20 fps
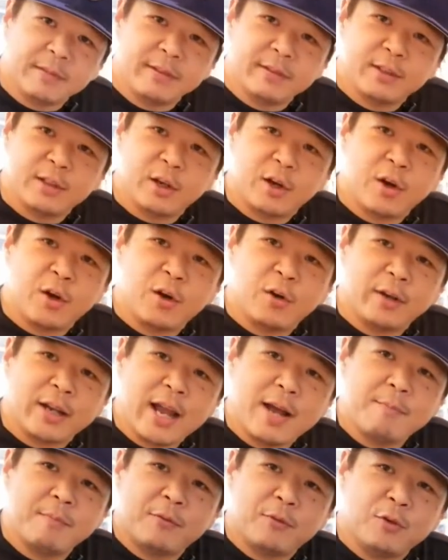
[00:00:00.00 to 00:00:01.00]
So
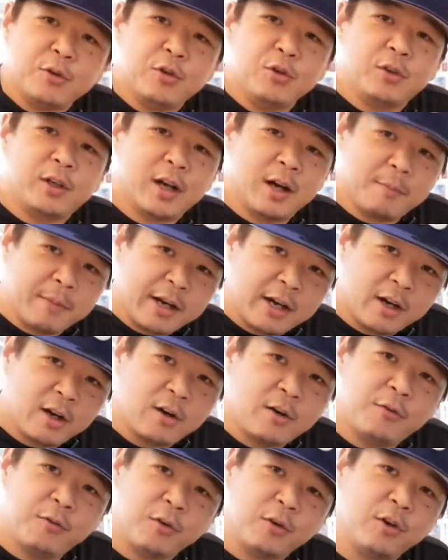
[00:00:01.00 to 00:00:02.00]
yeah, if you do come
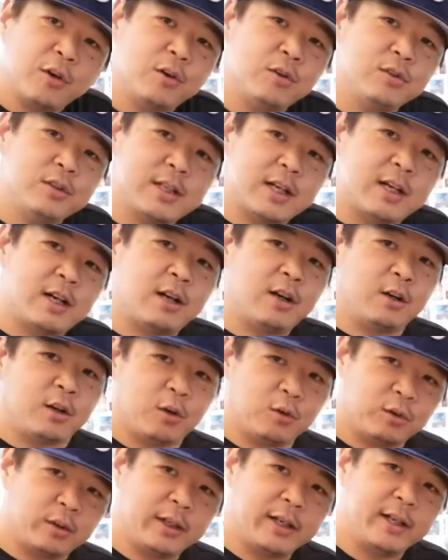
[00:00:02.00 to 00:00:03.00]
here, for those that are
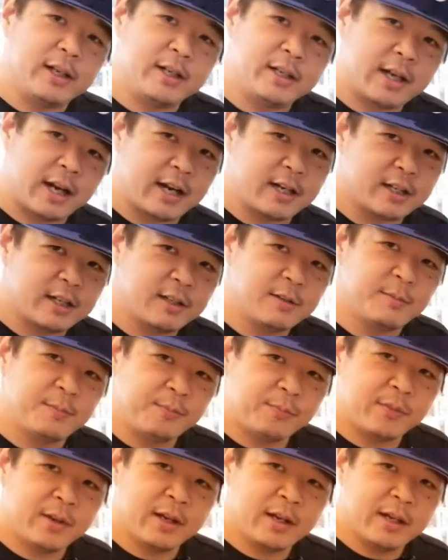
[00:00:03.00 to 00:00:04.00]
locally in Daejeon,
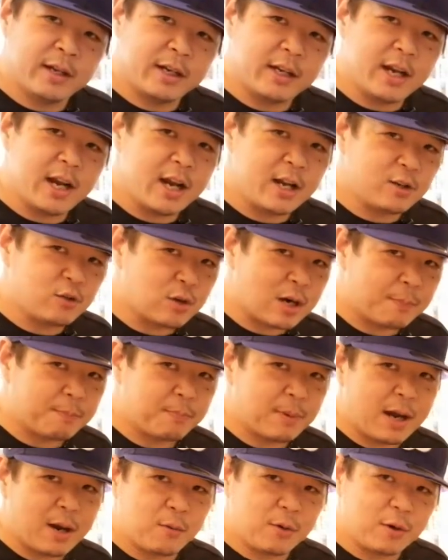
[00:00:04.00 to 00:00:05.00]
yeah,
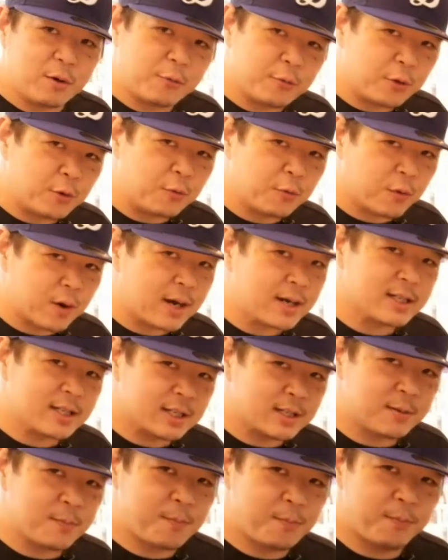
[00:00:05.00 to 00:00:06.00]
drop by with a few
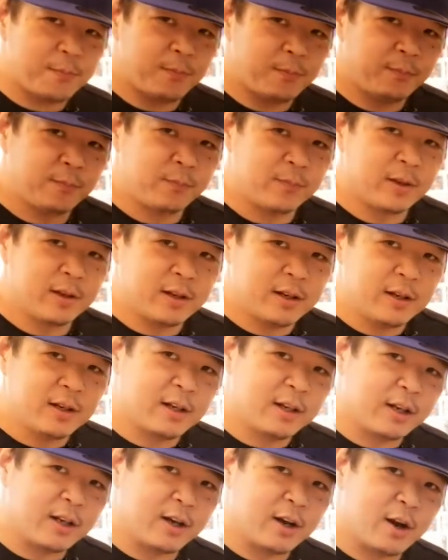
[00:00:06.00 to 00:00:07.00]
friends.
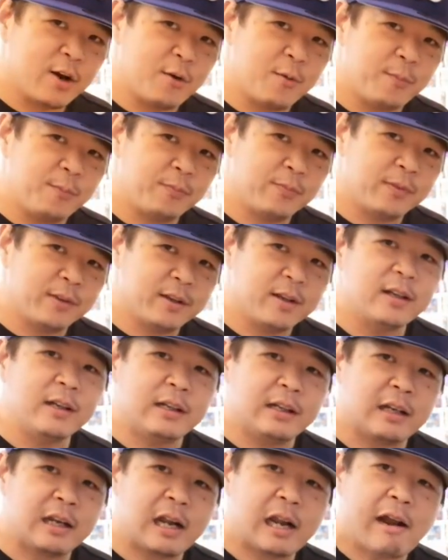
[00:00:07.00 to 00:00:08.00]
You know,
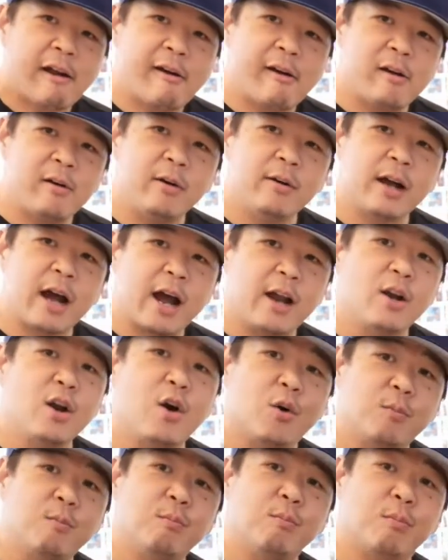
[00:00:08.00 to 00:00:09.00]
I
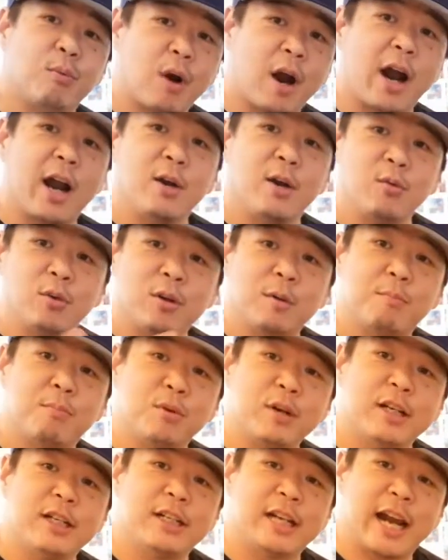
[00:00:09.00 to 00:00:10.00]
know Brian would
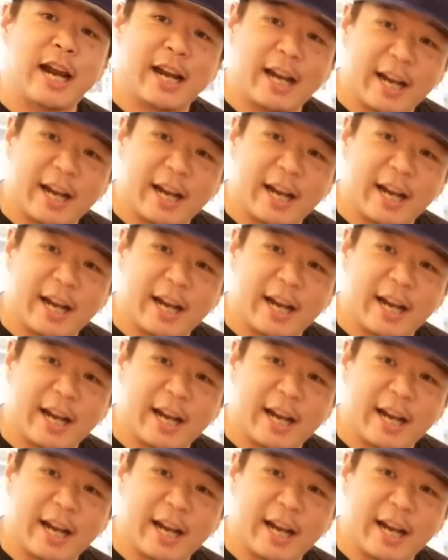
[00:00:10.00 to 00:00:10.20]
appreciate